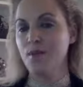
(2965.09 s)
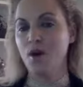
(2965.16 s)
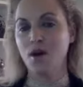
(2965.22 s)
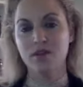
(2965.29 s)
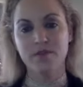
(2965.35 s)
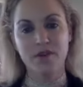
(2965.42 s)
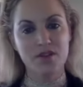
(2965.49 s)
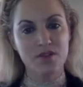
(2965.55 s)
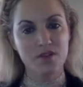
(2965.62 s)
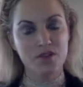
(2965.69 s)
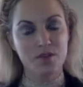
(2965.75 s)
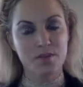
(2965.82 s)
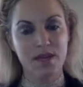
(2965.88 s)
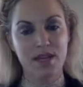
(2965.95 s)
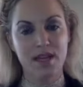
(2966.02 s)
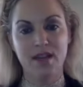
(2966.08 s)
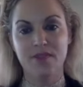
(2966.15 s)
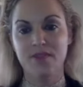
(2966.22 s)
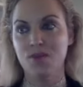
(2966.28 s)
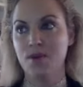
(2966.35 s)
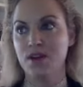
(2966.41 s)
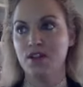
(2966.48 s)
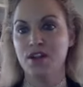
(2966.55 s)
all of our social media, if
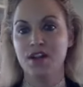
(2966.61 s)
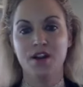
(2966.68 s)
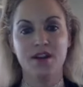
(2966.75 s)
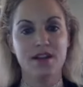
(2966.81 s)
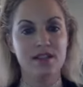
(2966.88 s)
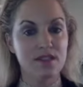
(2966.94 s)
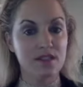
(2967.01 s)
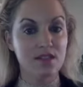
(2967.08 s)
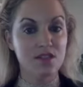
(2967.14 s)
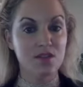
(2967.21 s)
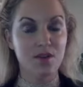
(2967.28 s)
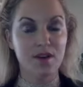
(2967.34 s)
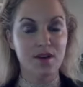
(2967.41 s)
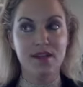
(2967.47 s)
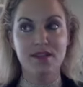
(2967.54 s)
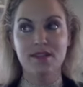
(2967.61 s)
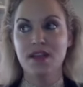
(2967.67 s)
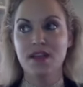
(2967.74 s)
you want to look at our Insta stories.